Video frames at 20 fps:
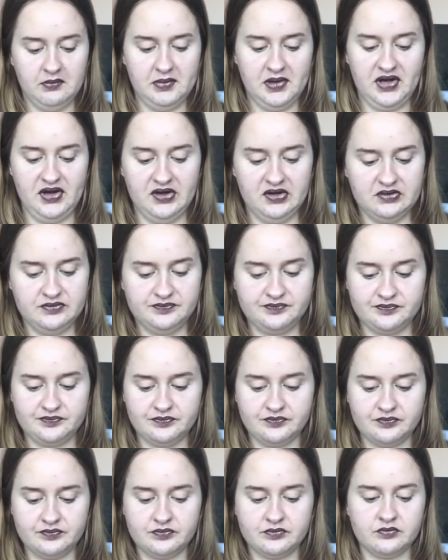But
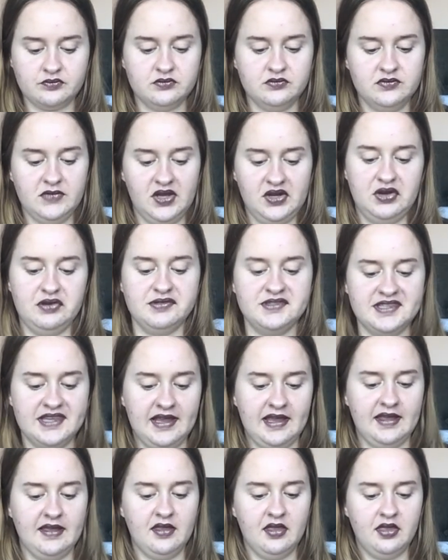and
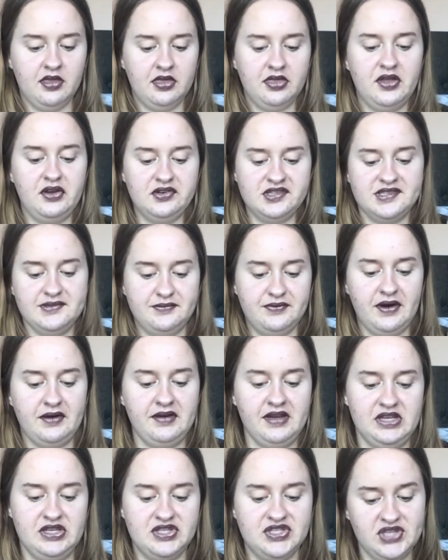obviously those are
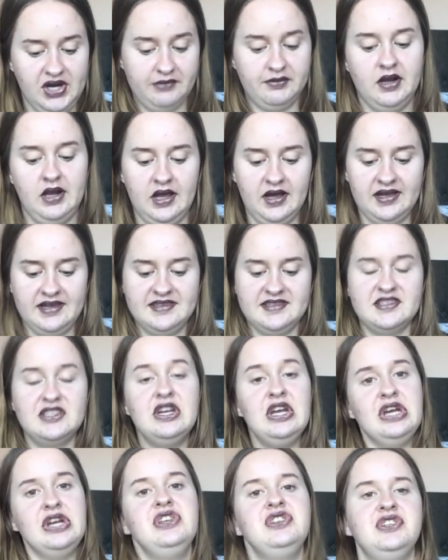very generalised
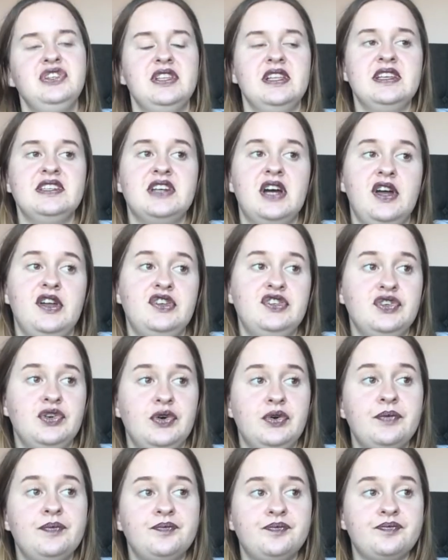to that
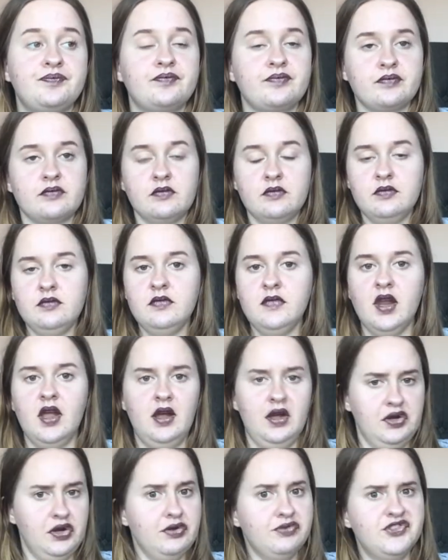title
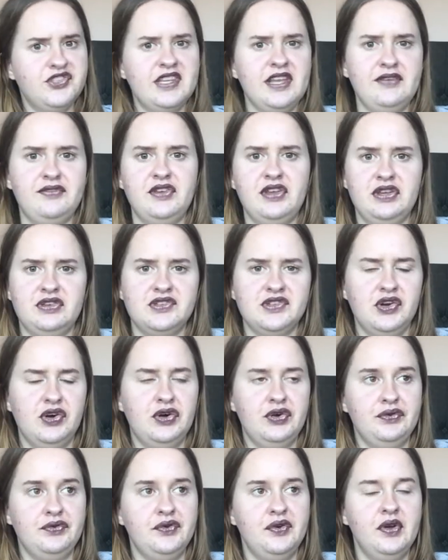and obviously if you
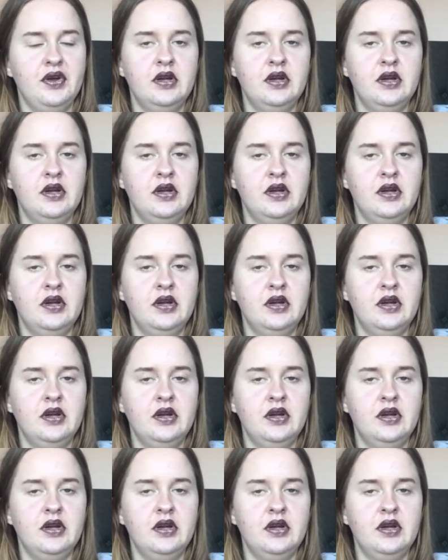sort of